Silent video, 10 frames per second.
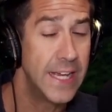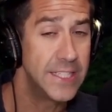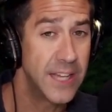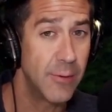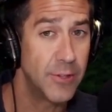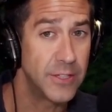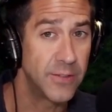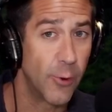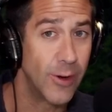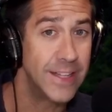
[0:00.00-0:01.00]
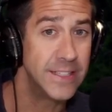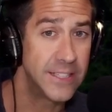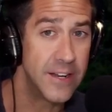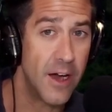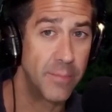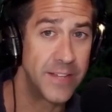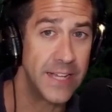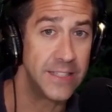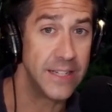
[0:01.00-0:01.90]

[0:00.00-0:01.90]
Stay with us for instant updates